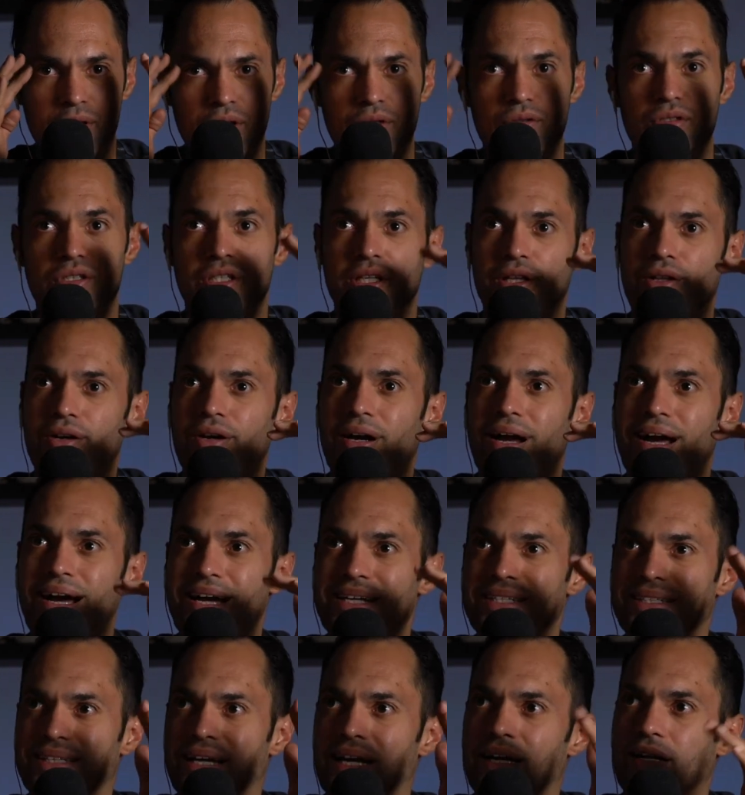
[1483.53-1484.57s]
you see their
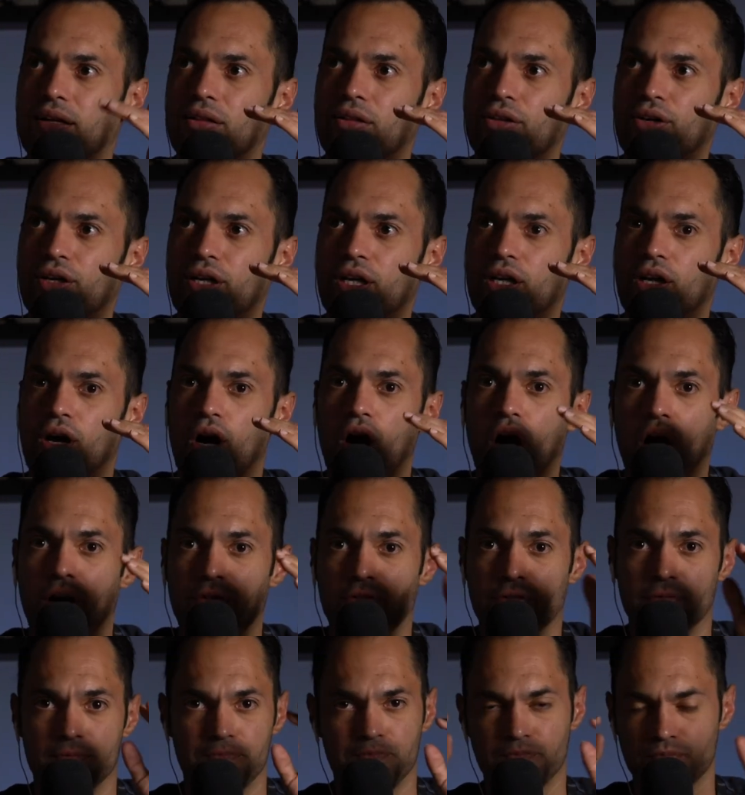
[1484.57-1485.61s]
eyes kind of looking off.